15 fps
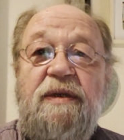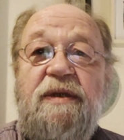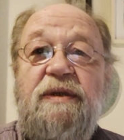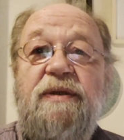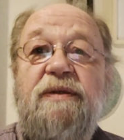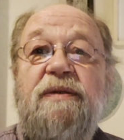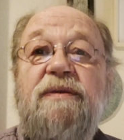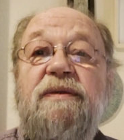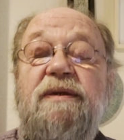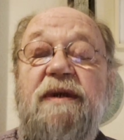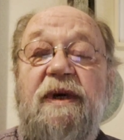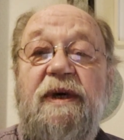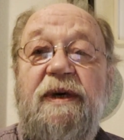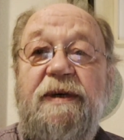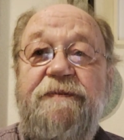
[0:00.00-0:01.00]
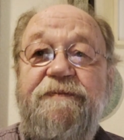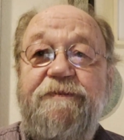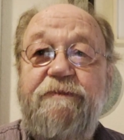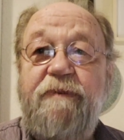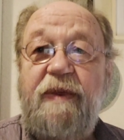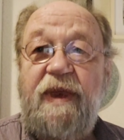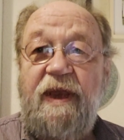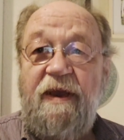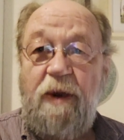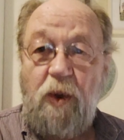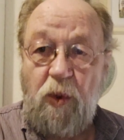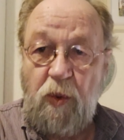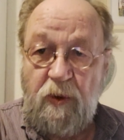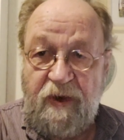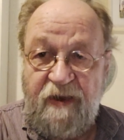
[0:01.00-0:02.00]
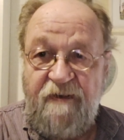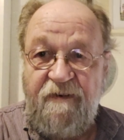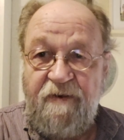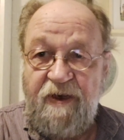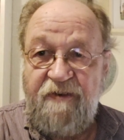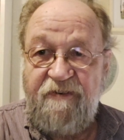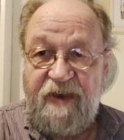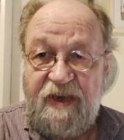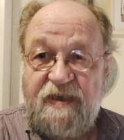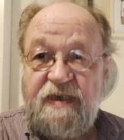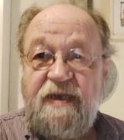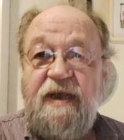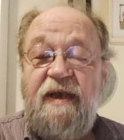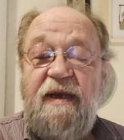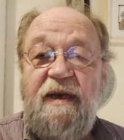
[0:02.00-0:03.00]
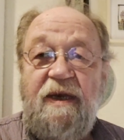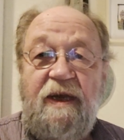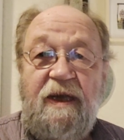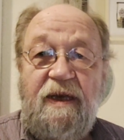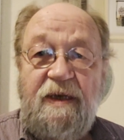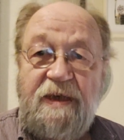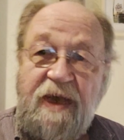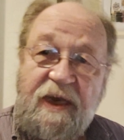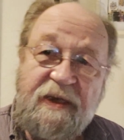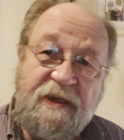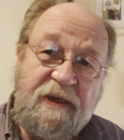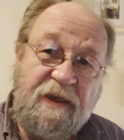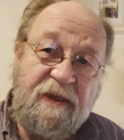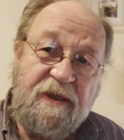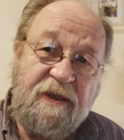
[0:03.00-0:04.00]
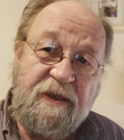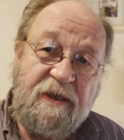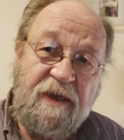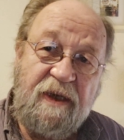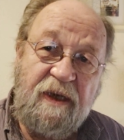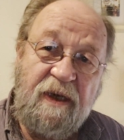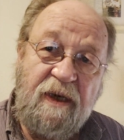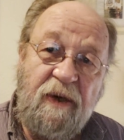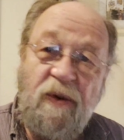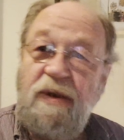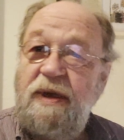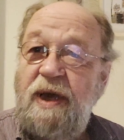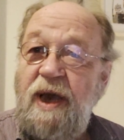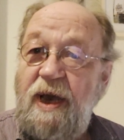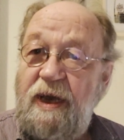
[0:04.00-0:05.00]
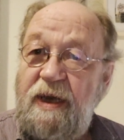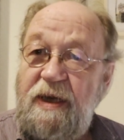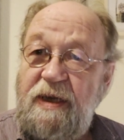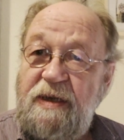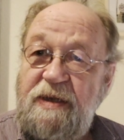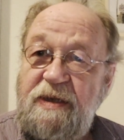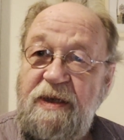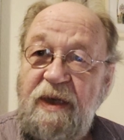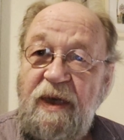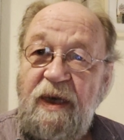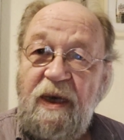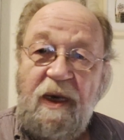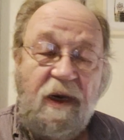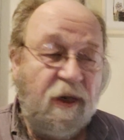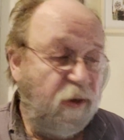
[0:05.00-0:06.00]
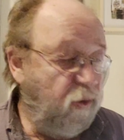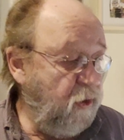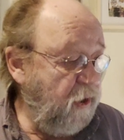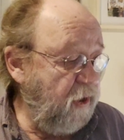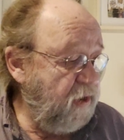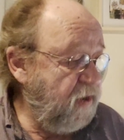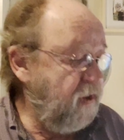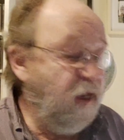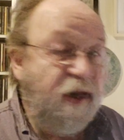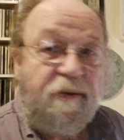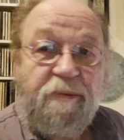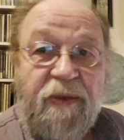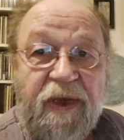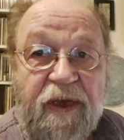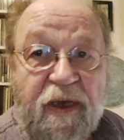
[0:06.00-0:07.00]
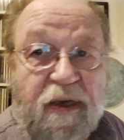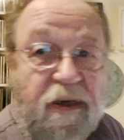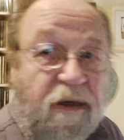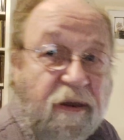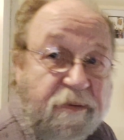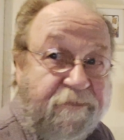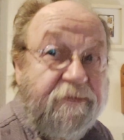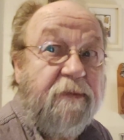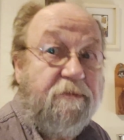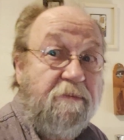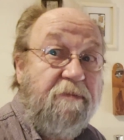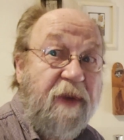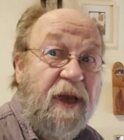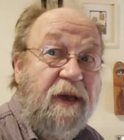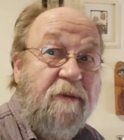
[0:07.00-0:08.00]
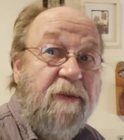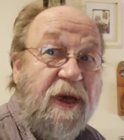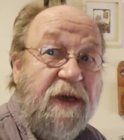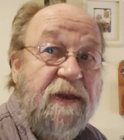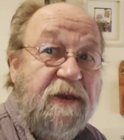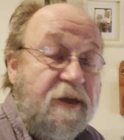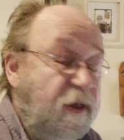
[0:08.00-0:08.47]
to Wes in Texas, Old Khakis, who did send me many months